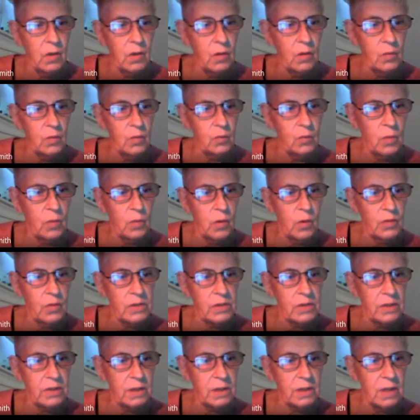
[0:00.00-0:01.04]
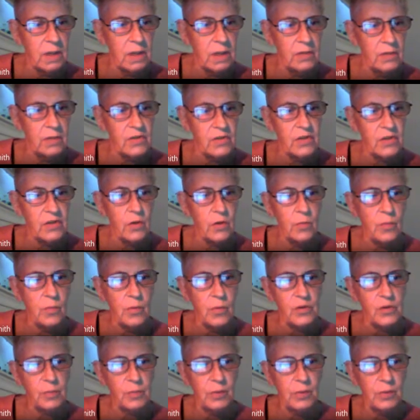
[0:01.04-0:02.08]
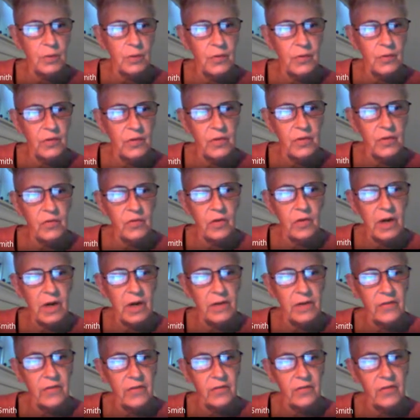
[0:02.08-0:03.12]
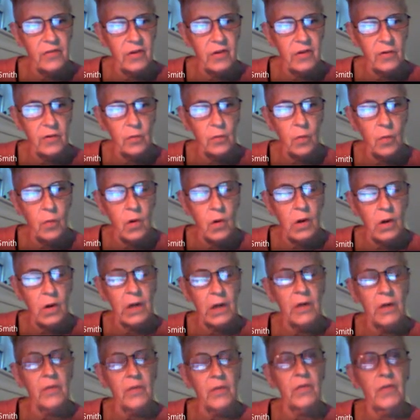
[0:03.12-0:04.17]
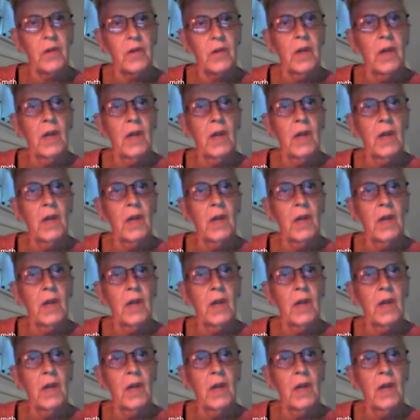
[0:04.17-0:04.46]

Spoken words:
wrote Stone Butch Blues and Transgender Warriors.